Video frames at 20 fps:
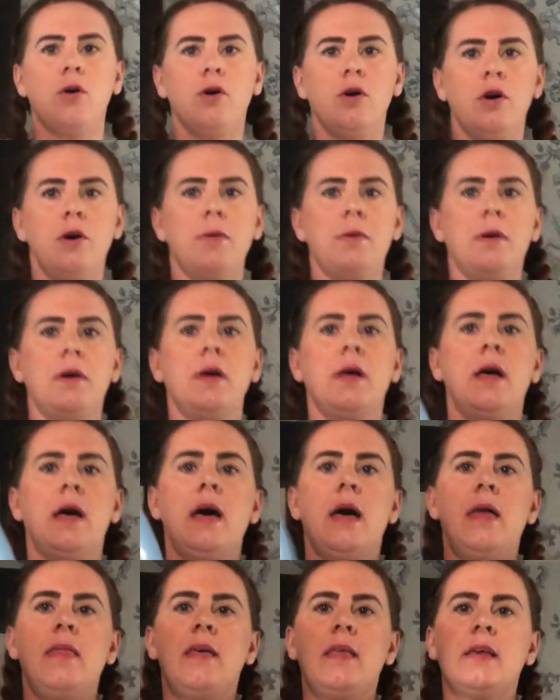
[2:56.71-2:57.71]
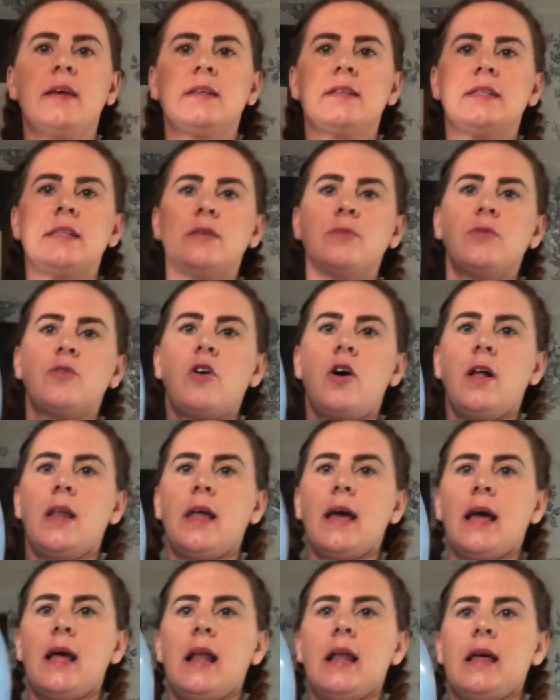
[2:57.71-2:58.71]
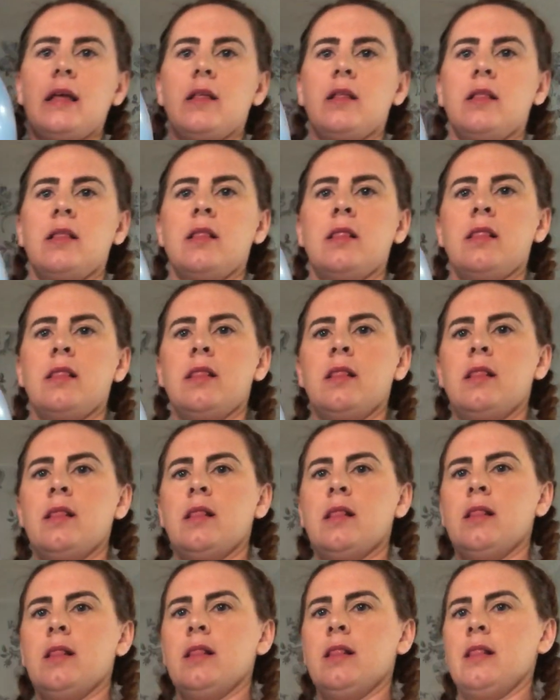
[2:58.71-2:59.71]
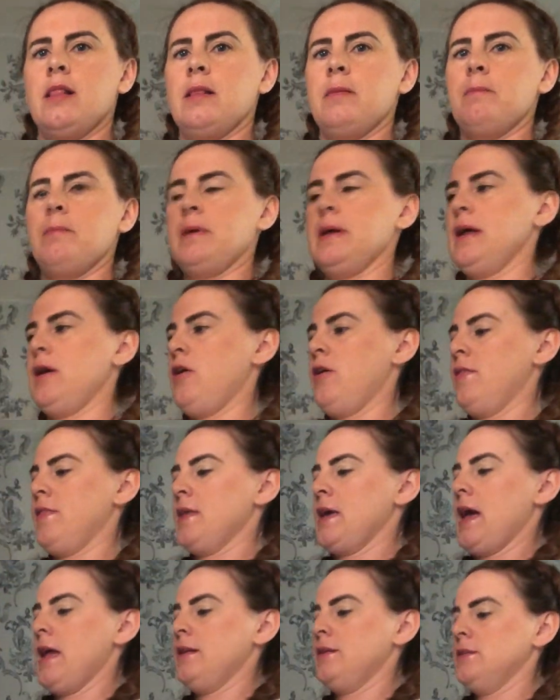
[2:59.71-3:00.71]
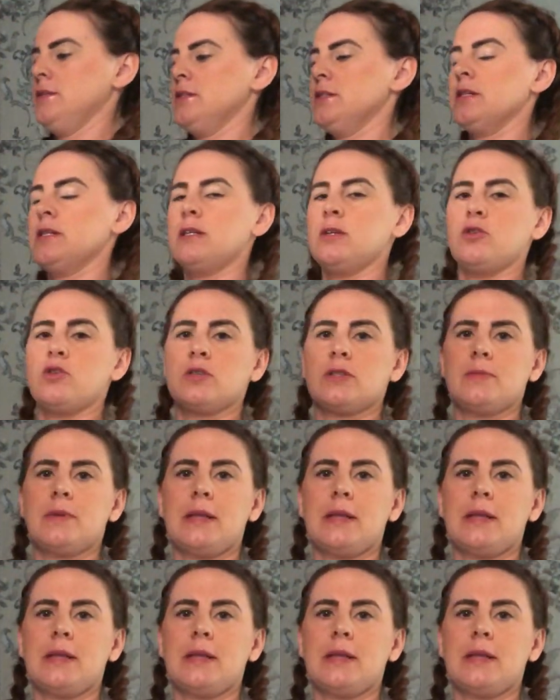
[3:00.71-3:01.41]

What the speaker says: up. And then you can see we've got like a little bit on the end. Looks a